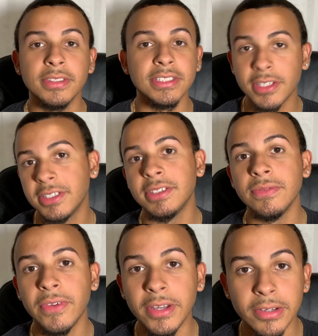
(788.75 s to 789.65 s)

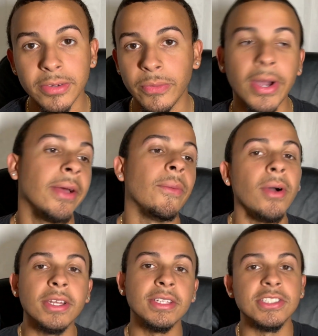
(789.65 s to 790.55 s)
disgusting fender and why I
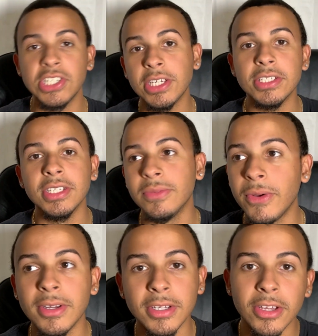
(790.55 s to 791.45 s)
wanted to change it and
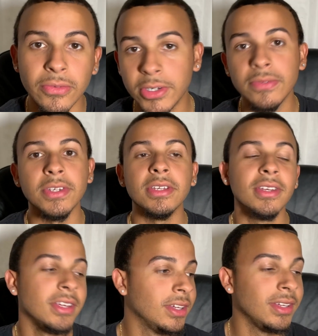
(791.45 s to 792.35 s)
wanted to get rid of it.
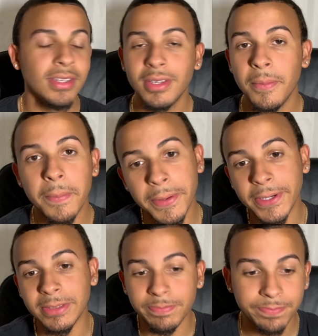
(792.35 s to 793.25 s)

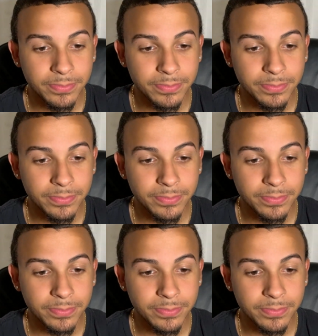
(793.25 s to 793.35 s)
But